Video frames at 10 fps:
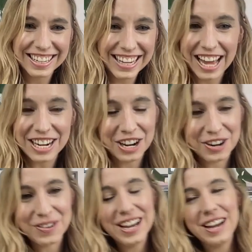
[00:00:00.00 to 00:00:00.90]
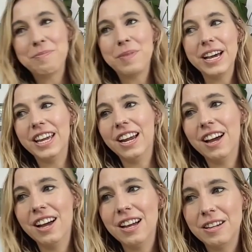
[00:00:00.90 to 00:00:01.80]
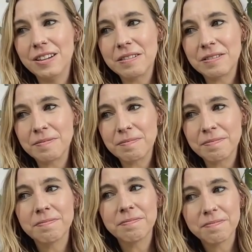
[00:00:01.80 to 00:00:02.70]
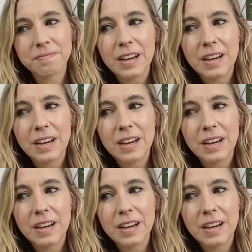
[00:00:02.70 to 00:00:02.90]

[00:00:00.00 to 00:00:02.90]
yeah, no. But I